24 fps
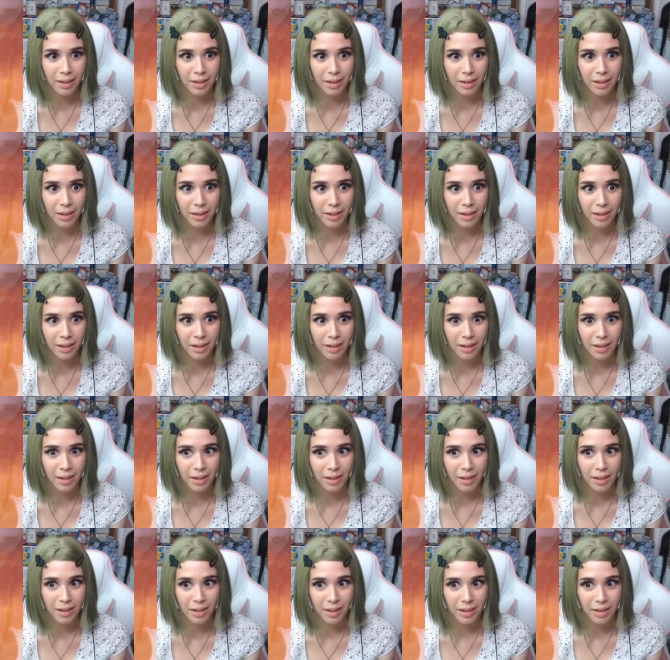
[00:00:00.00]

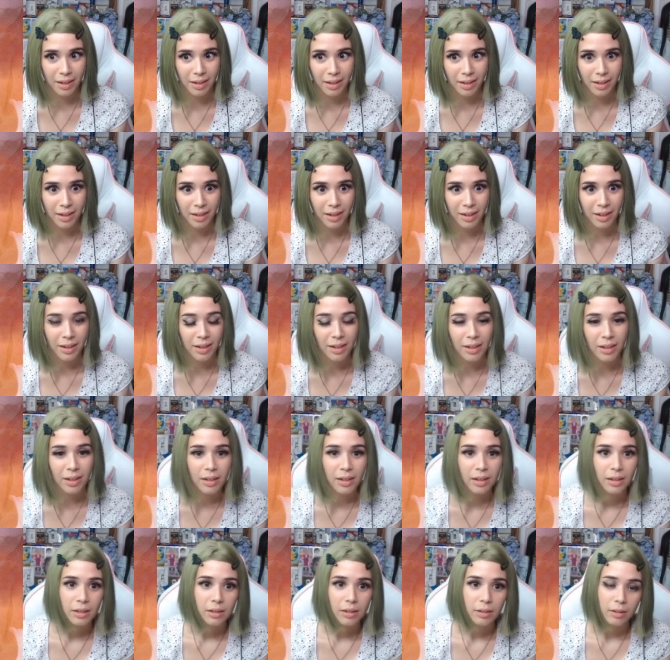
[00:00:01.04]

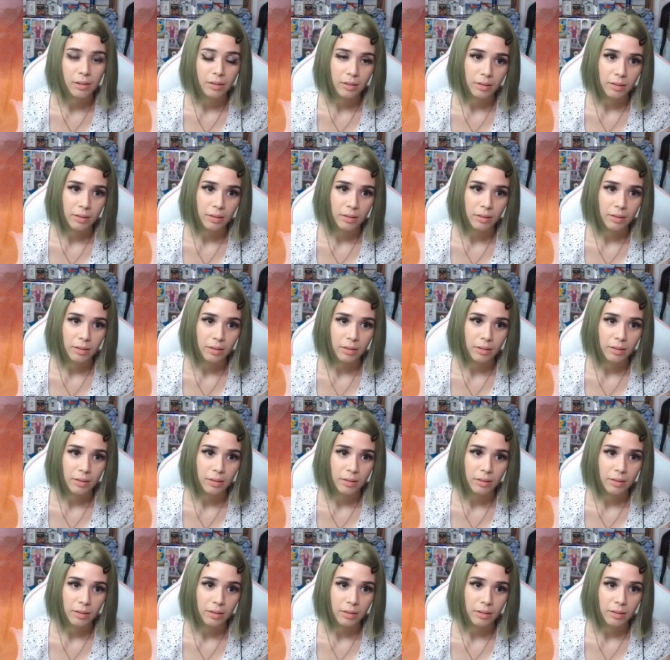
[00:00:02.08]
(silence)